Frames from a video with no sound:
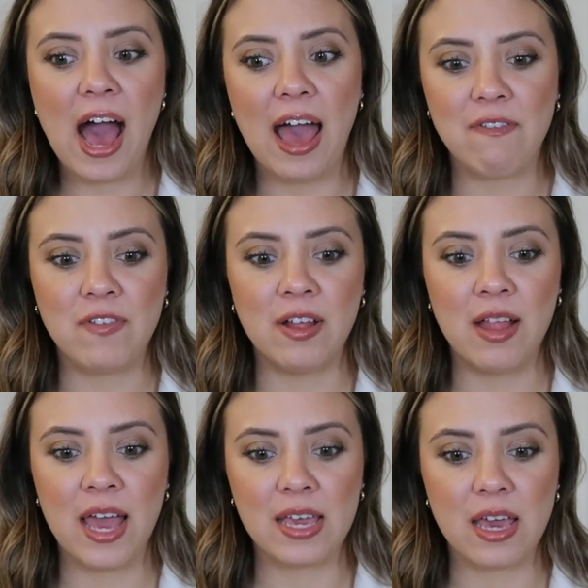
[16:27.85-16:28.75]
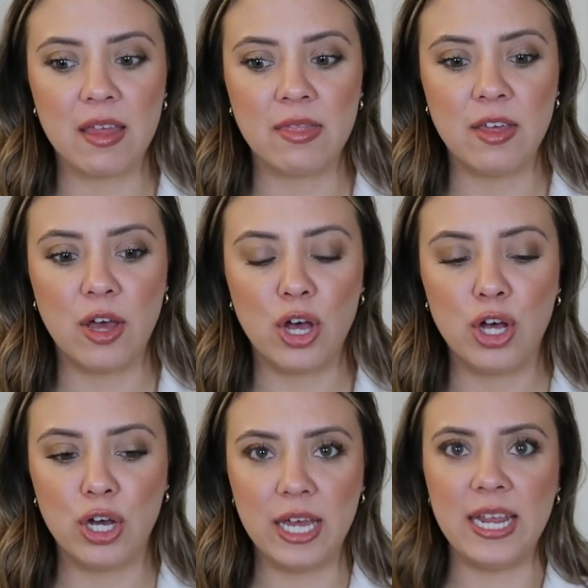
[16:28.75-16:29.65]
I feel like the
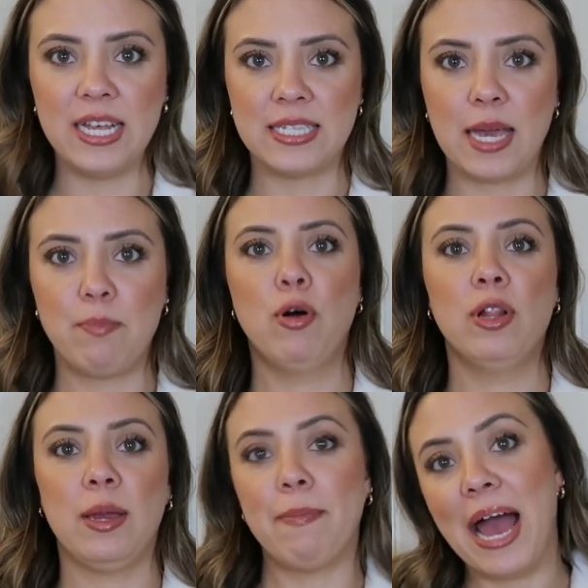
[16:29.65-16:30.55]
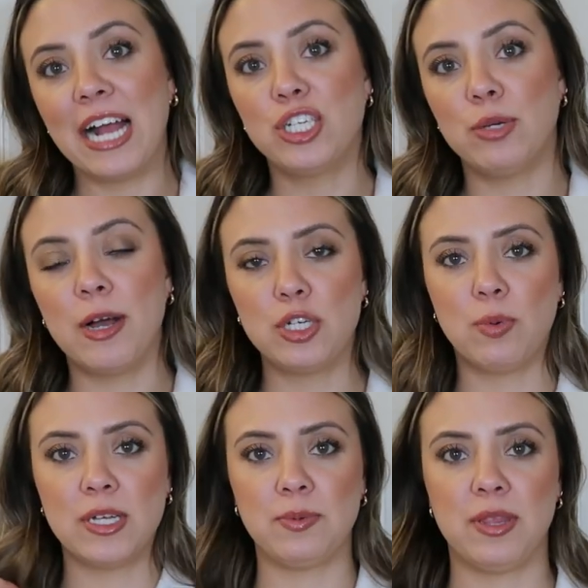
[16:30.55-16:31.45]
hood is like pulling back too
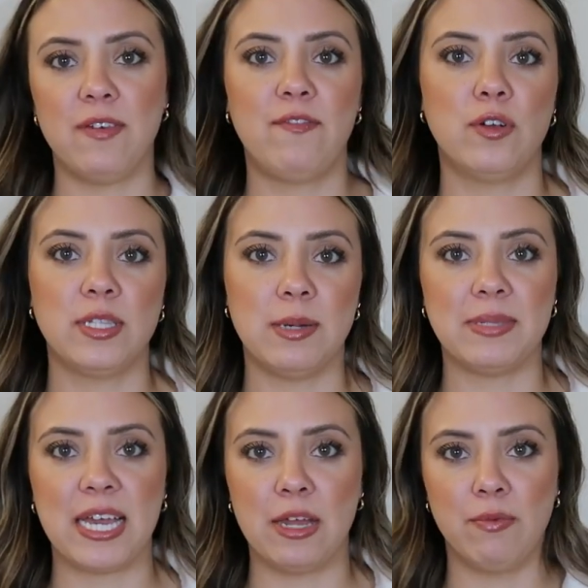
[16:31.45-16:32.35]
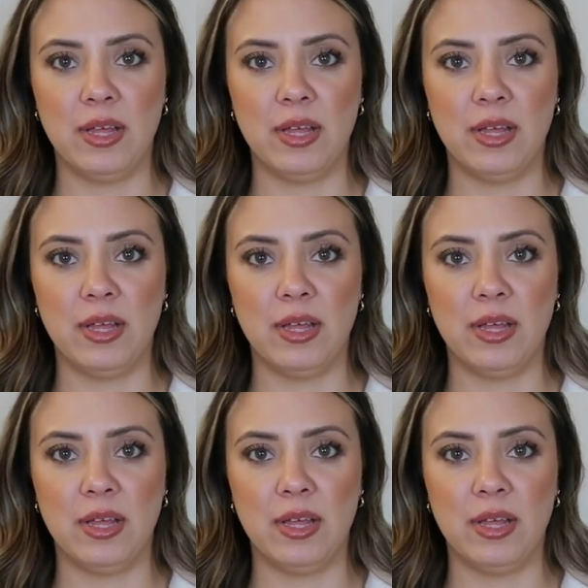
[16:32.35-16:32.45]
much, whereas with the full zips I can